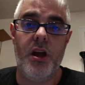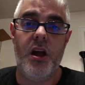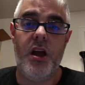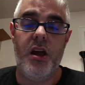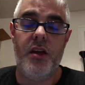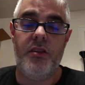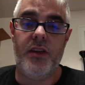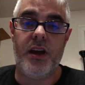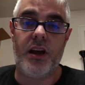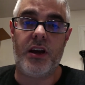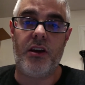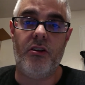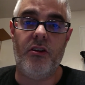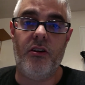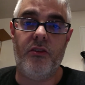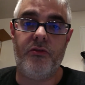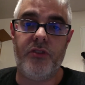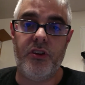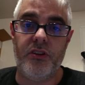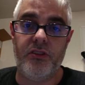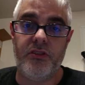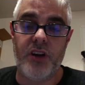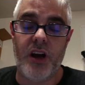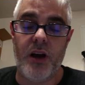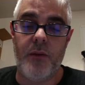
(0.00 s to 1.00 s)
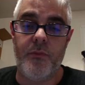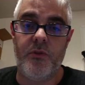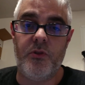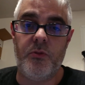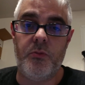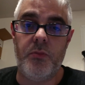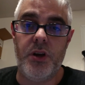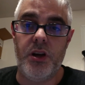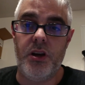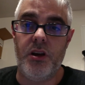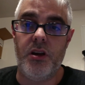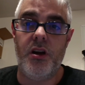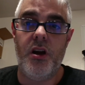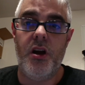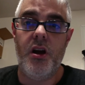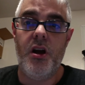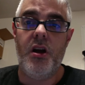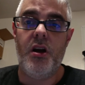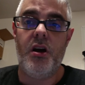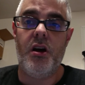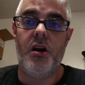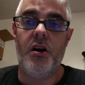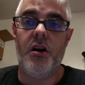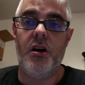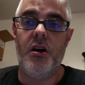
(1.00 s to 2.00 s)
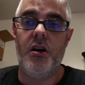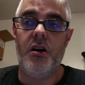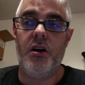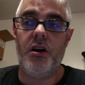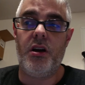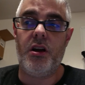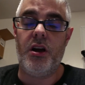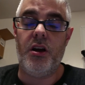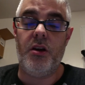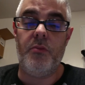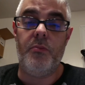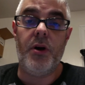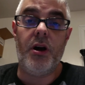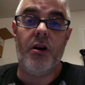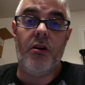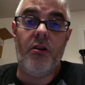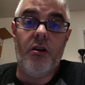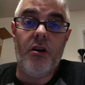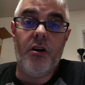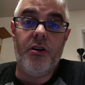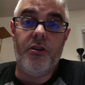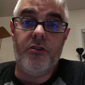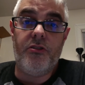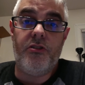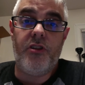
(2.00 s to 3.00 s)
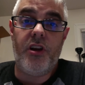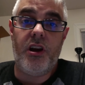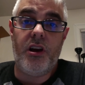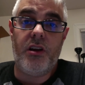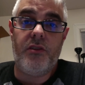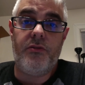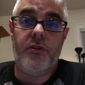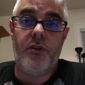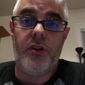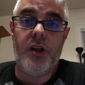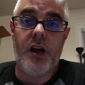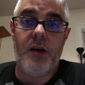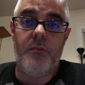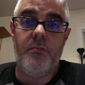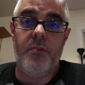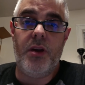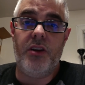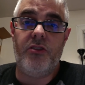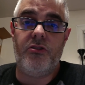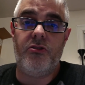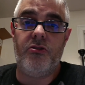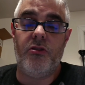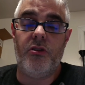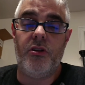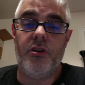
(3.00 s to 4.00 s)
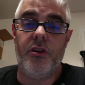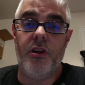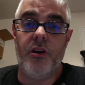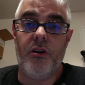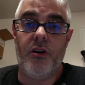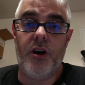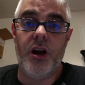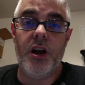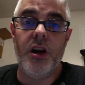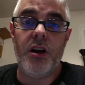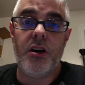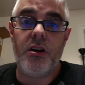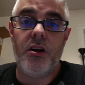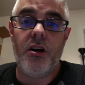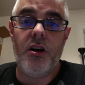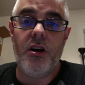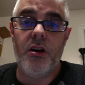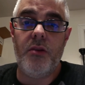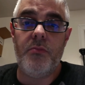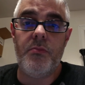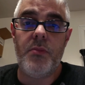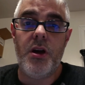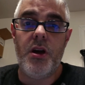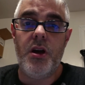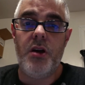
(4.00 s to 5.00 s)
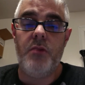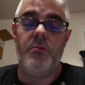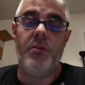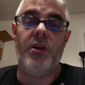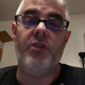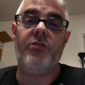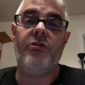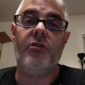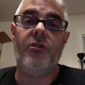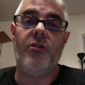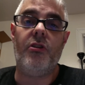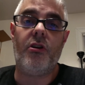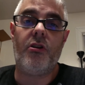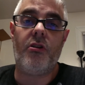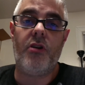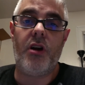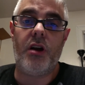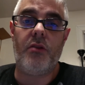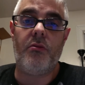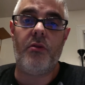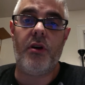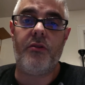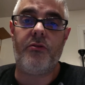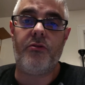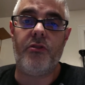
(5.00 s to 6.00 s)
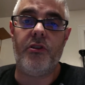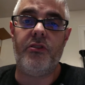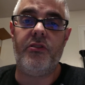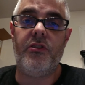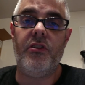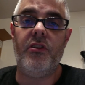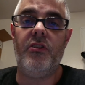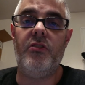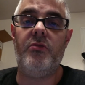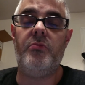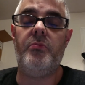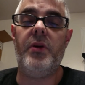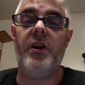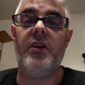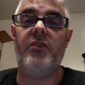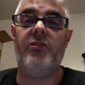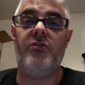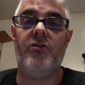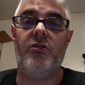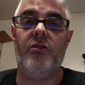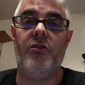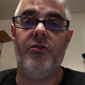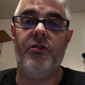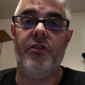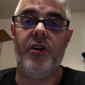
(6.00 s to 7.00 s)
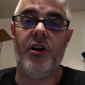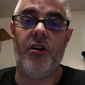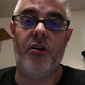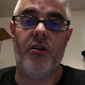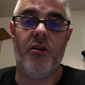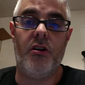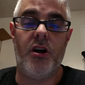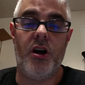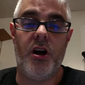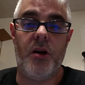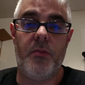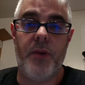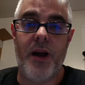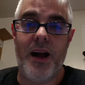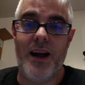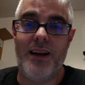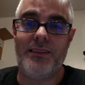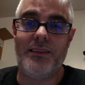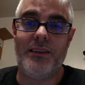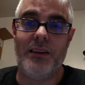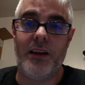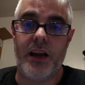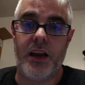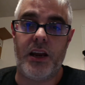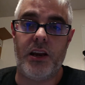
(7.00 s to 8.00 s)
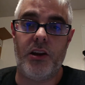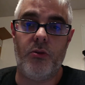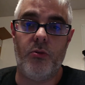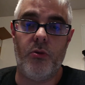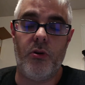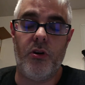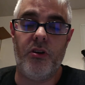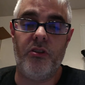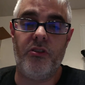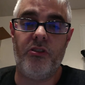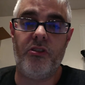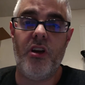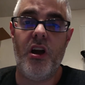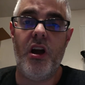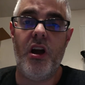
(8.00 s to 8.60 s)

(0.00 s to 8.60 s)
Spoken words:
That can oftentimes be get a better understanding for that based on their income, based on their credit references, based on their past landlords,